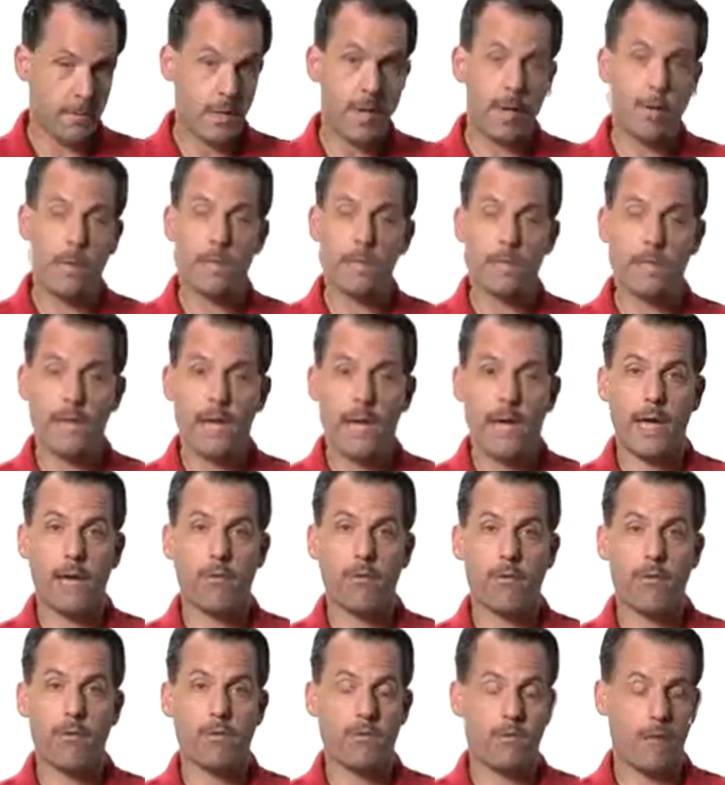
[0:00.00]
And once
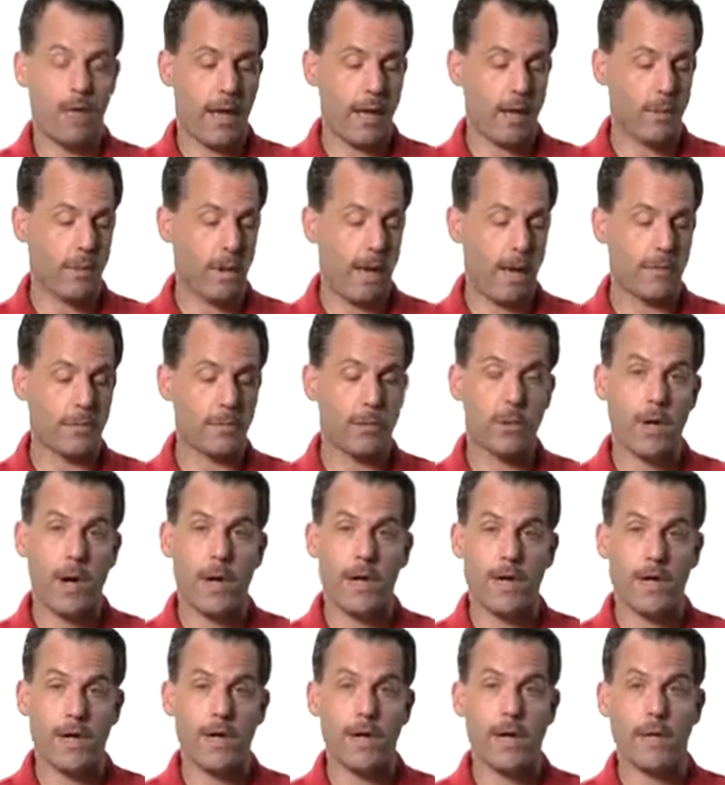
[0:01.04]
again, just like when I was
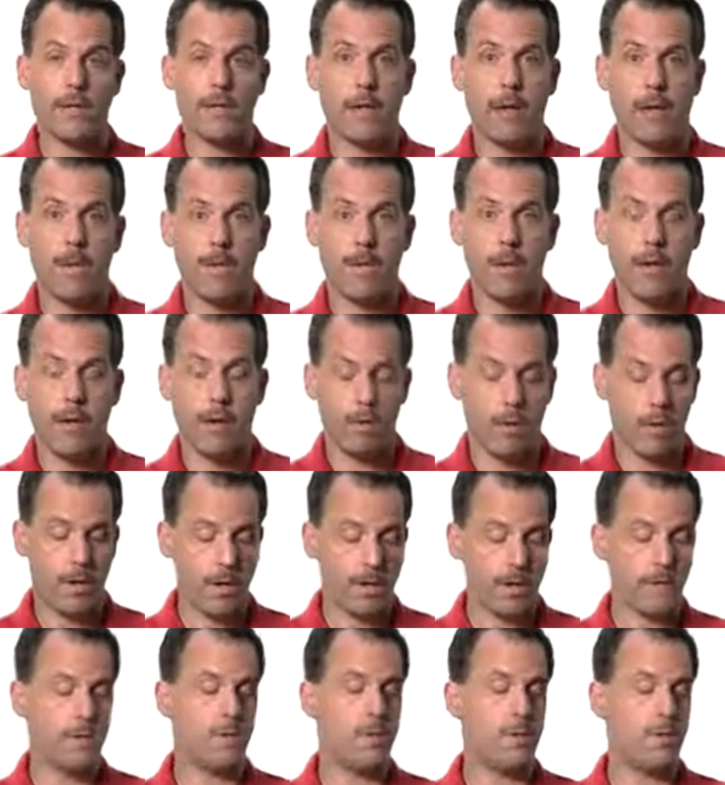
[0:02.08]
trying to connect to other
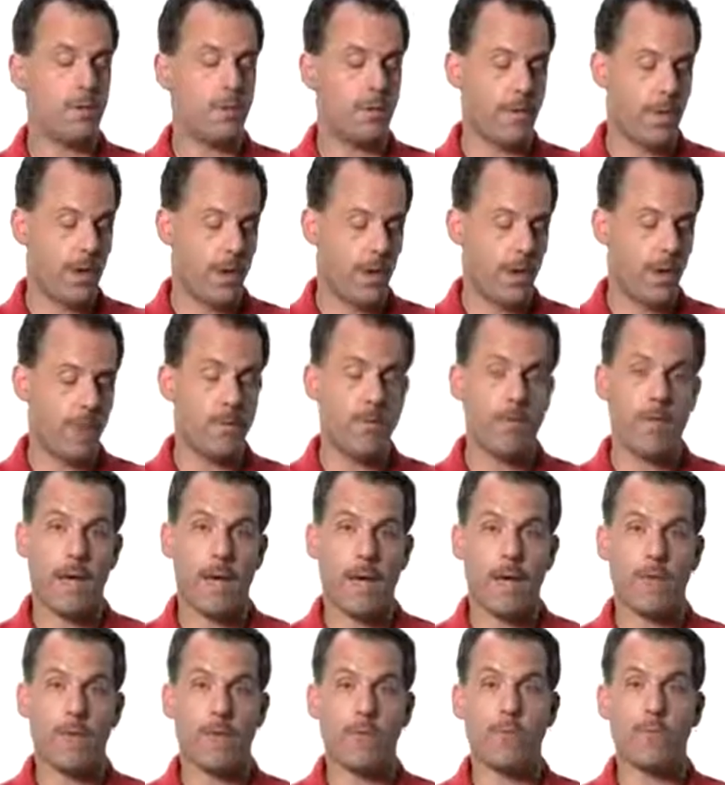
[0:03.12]
networks, you know
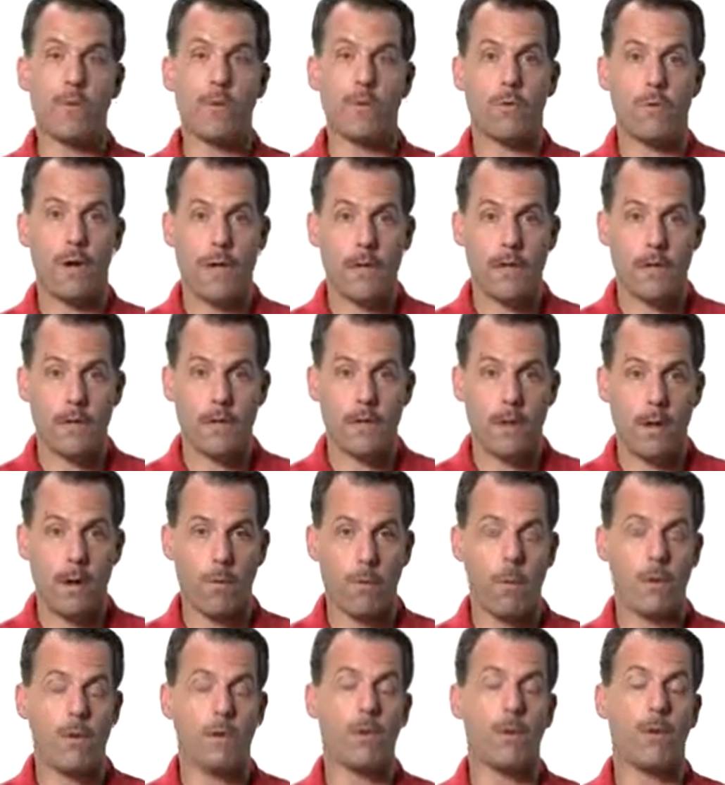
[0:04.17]
that you've created a
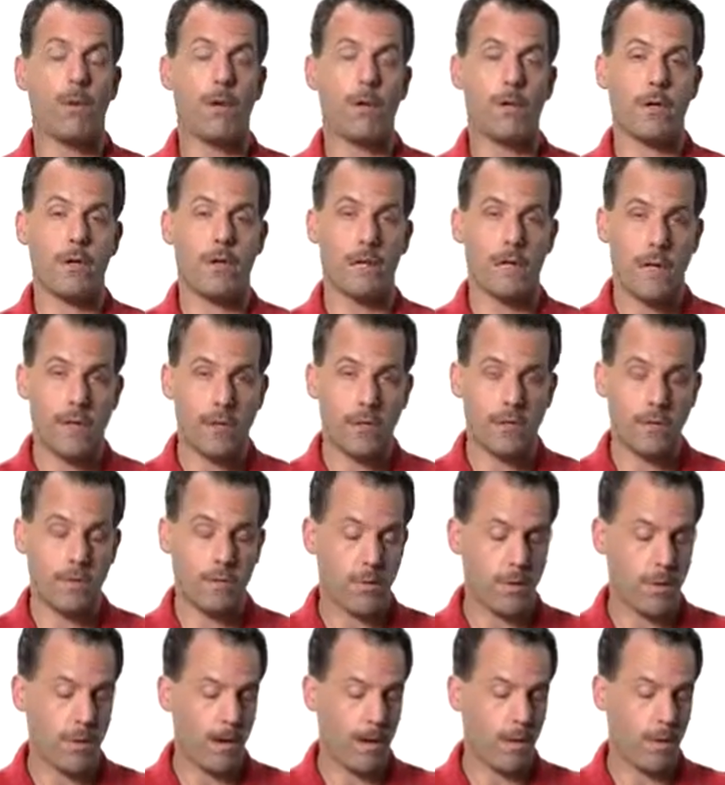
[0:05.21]
network or you're connected
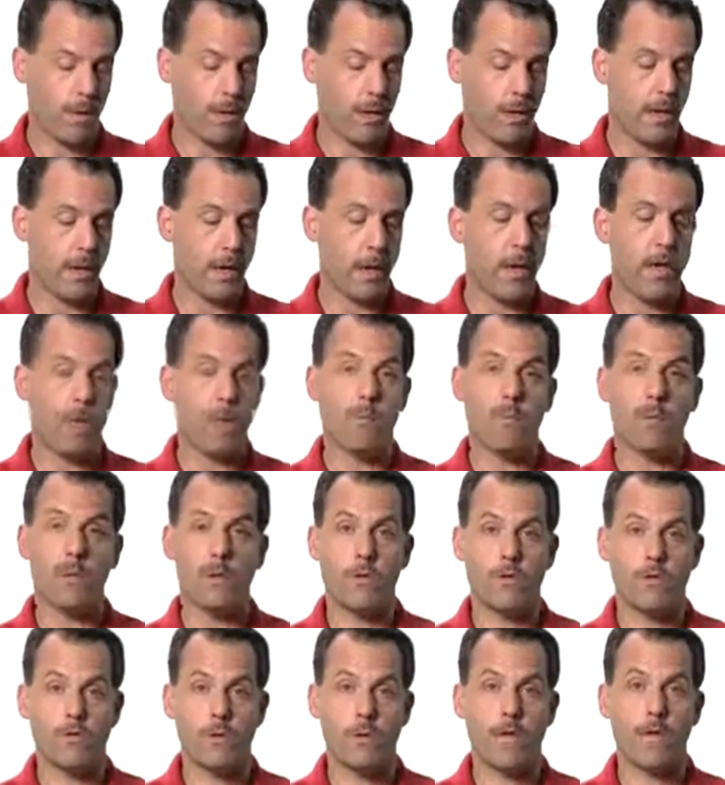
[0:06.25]
to a network when
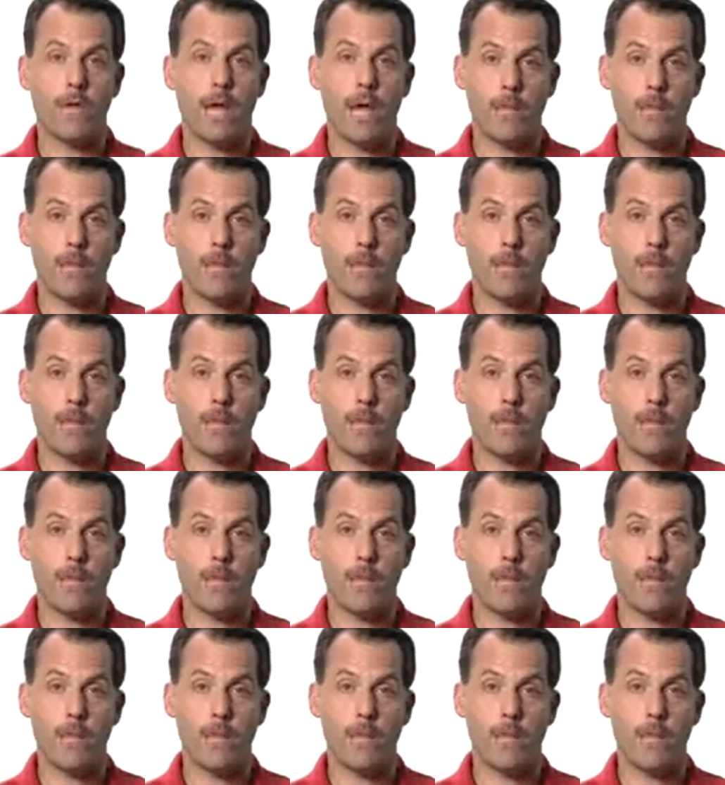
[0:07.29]
you see an